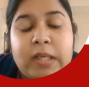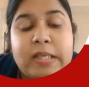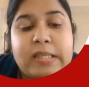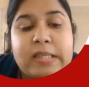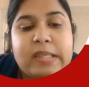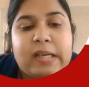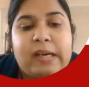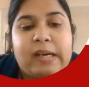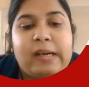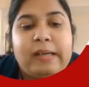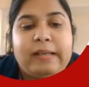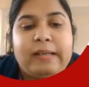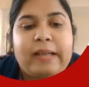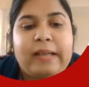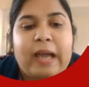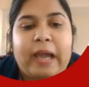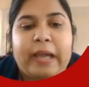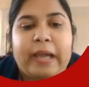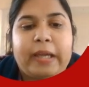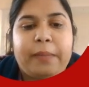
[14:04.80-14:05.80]
Third
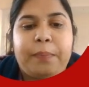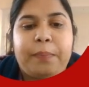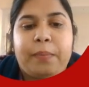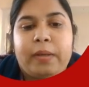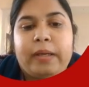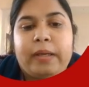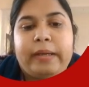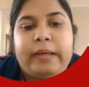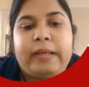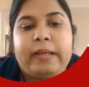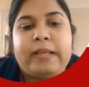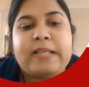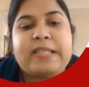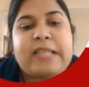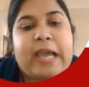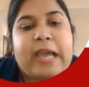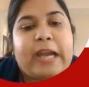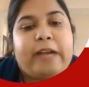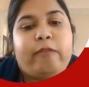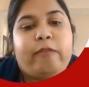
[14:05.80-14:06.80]
type is
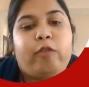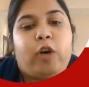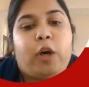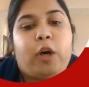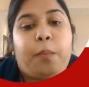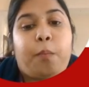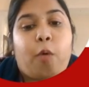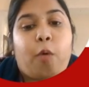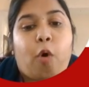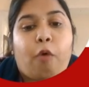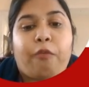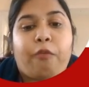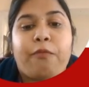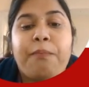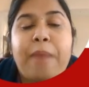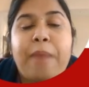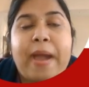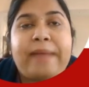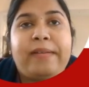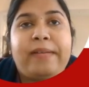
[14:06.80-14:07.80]
adverb of
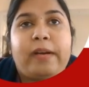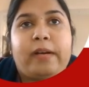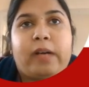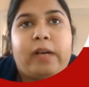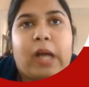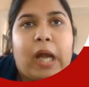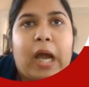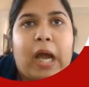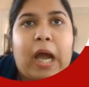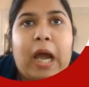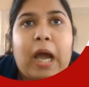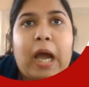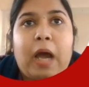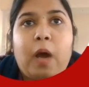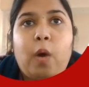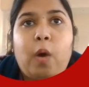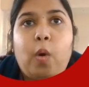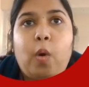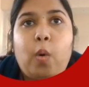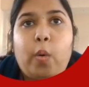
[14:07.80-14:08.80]
manner,
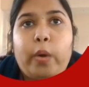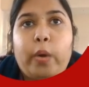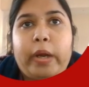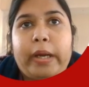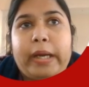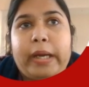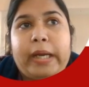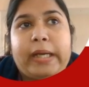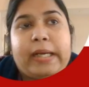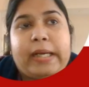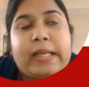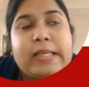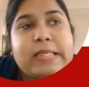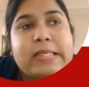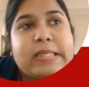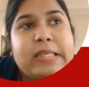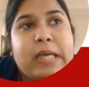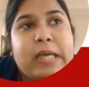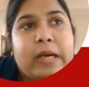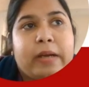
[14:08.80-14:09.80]
how it is
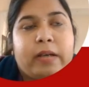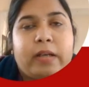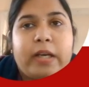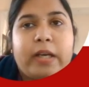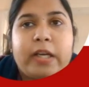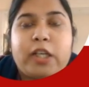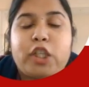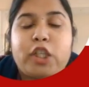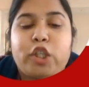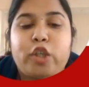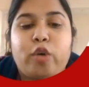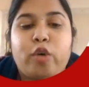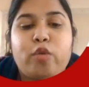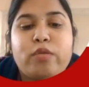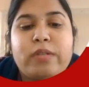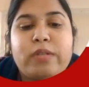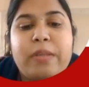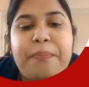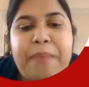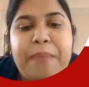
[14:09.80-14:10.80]
done. It
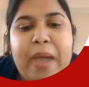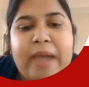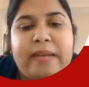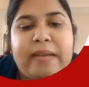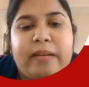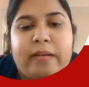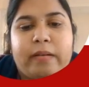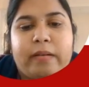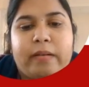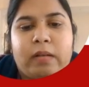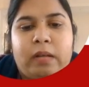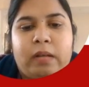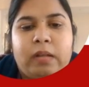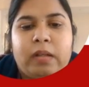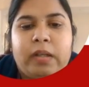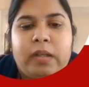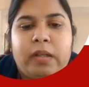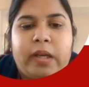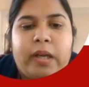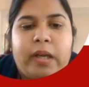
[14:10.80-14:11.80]
shows the manner.
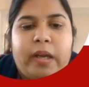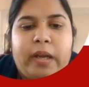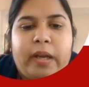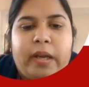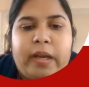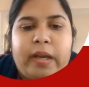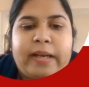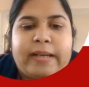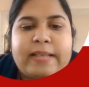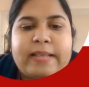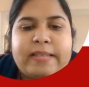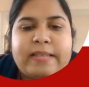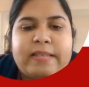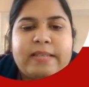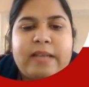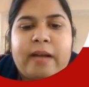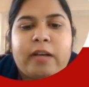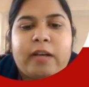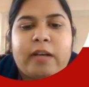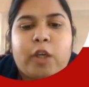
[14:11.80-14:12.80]
It is
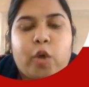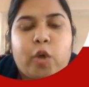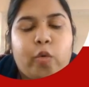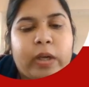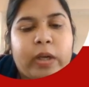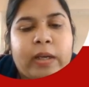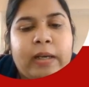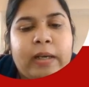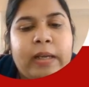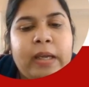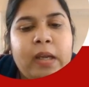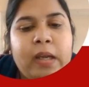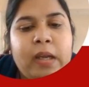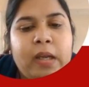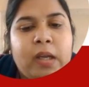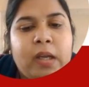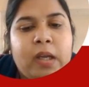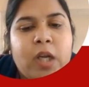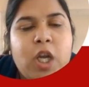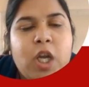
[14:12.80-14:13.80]
done quickly
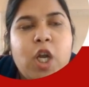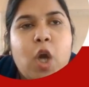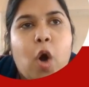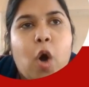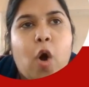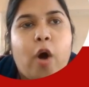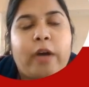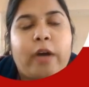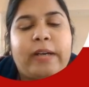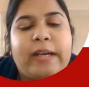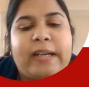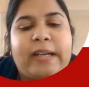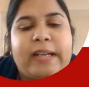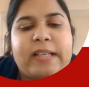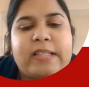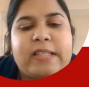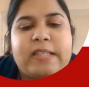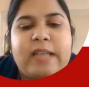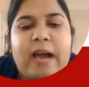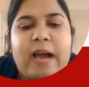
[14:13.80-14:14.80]
or it
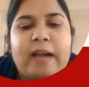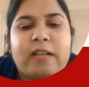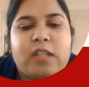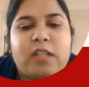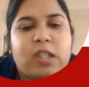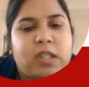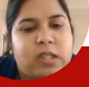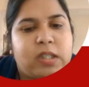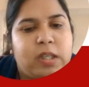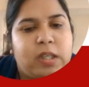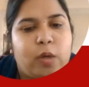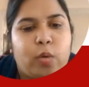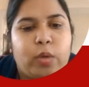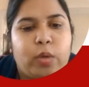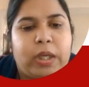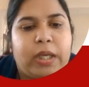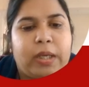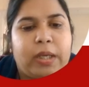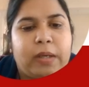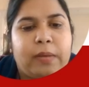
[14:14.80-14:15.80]
is done slowly.